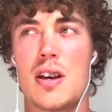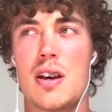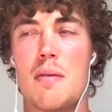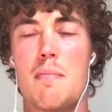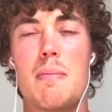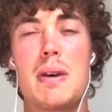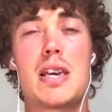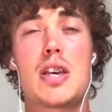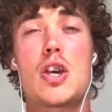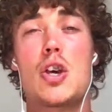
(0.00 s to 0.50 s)

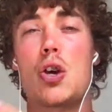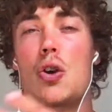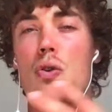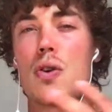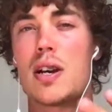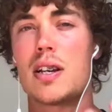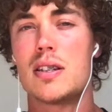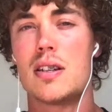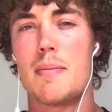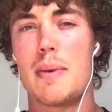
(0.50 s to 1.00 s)
Be
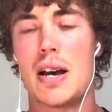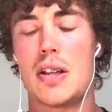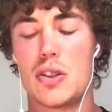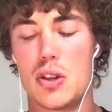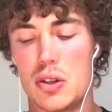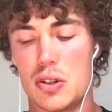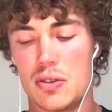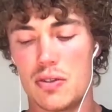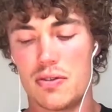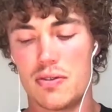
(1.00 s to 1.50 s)
curious about
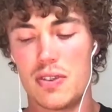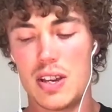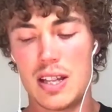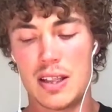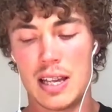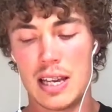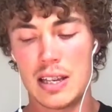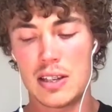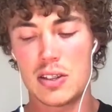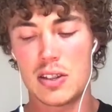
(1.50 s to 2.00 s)
those
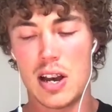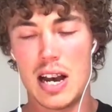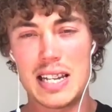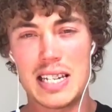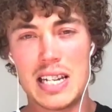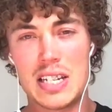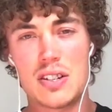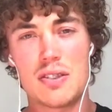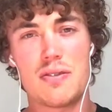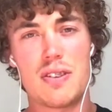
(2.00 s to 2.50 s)
feelings.
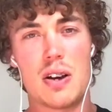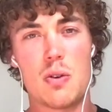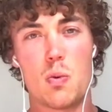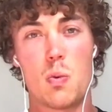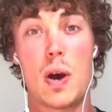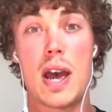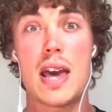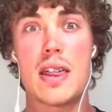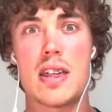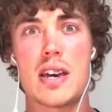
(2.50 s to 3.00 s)
Identify
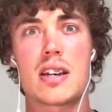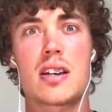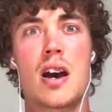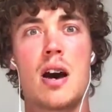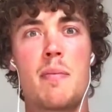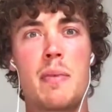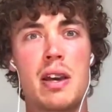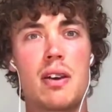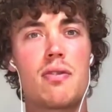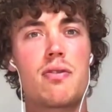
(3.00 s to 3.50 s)
where they're
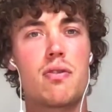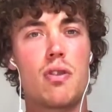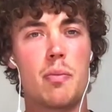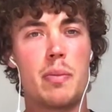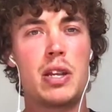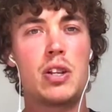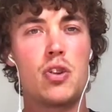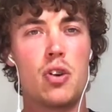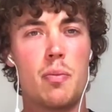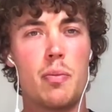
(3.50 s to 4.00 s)
coming from
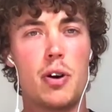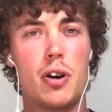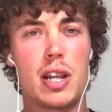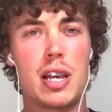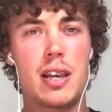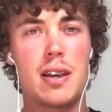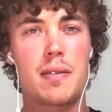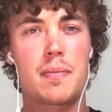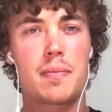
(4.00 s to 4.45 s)
in your body.